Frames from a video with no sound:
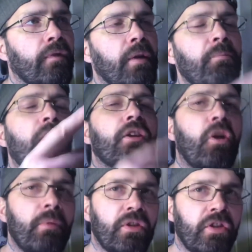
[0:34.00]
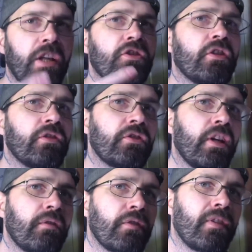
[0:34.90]
In my comment sections
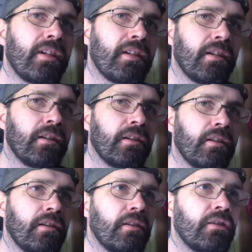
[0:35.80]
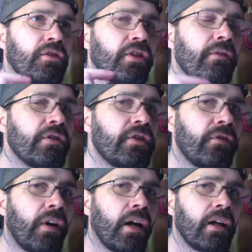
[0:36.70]
and everything,
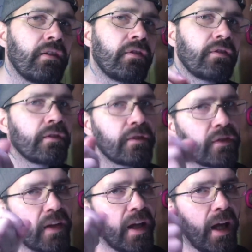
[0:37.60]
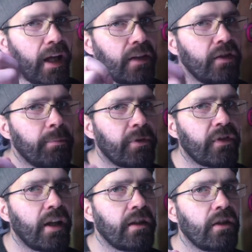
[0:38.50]
seventy-five to eighty
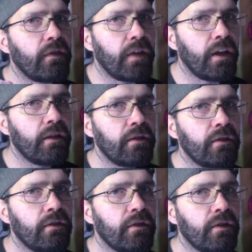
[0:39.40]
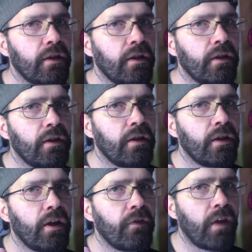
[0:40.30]
percent of you
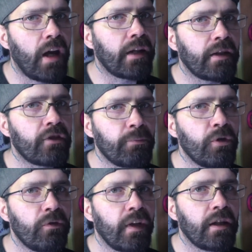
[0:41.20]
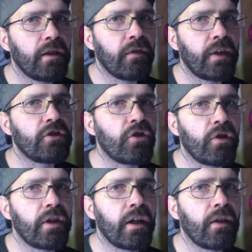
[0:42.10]
have liked this movie, have
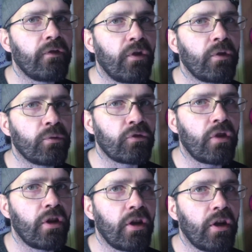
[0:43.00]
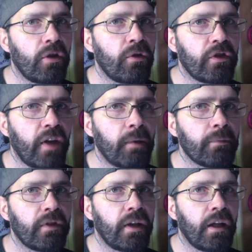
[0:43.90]
enjoyed it, thought it was a, a good
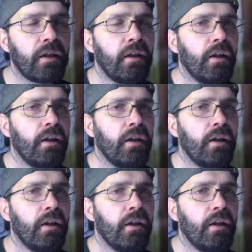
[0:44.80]
attempt, yeah?